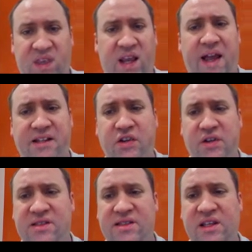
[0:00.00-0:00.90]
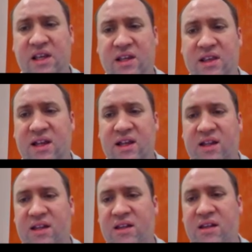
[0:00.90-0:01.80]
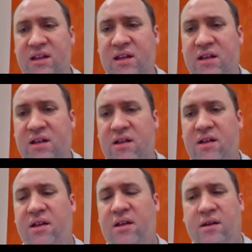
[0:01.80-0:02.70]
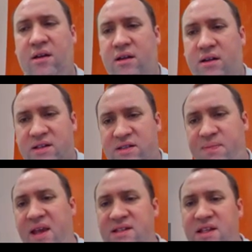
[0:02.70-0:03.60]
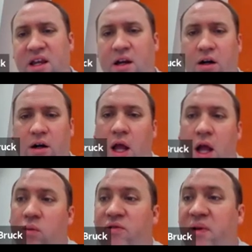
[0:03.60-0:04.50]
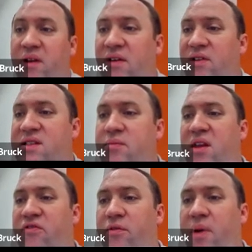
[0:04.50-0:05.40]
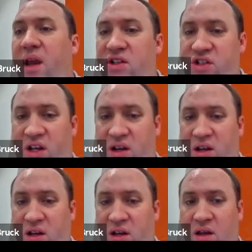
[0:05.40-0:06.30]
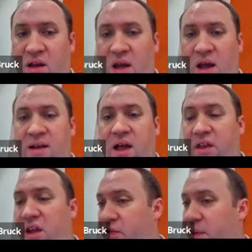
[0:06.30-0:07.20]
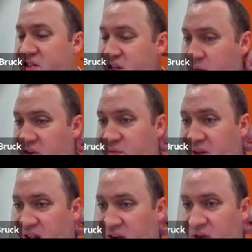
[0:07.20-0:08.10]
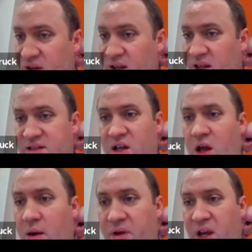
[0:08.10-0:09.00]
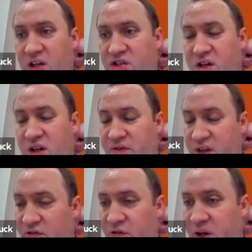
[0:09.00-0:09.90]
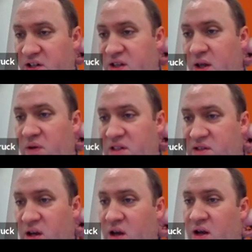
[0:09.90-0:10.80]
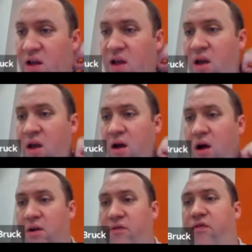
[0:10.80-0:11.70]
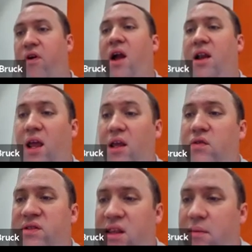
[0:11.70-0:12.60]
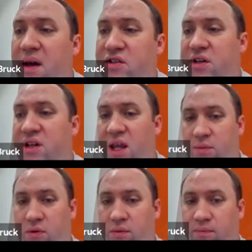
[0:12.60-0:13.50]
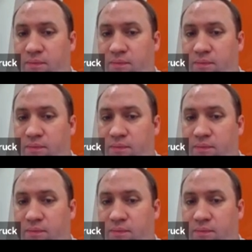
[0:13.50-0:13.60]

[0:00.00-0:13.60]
as you can see in the space here, we've been given some information. Now, the information that we've been given is a combination of the information that we saw on Friday using the metric table